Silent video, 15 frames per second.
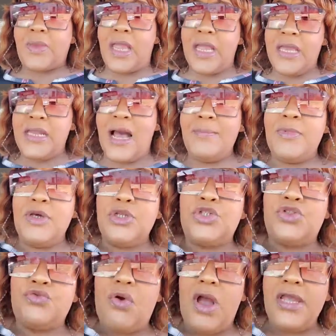and I'm going to
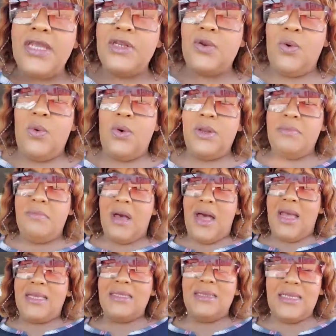try it on
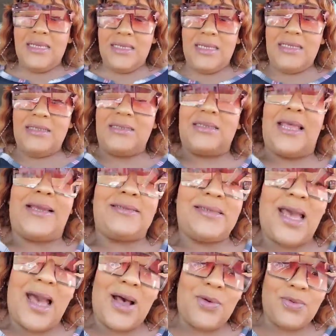my linens, like
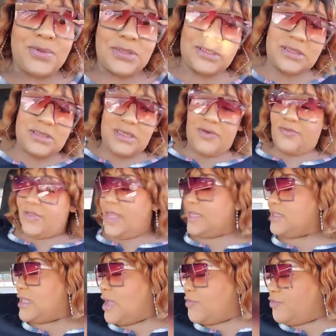towels and stuff
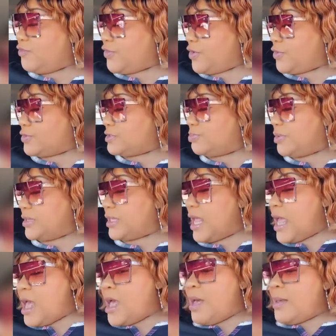like that first. But
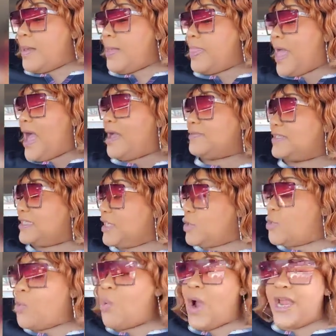I've seen
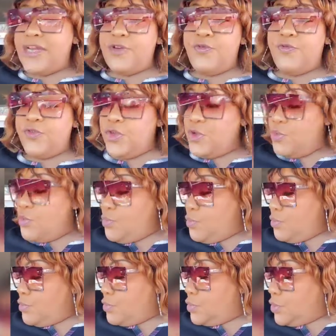quite a few
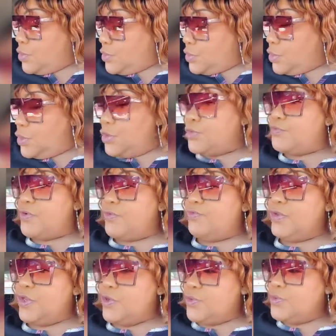good
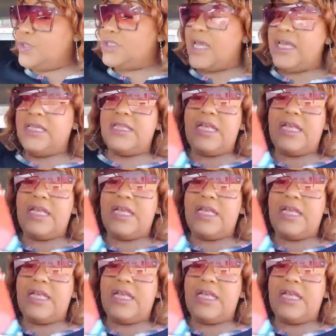reviews saying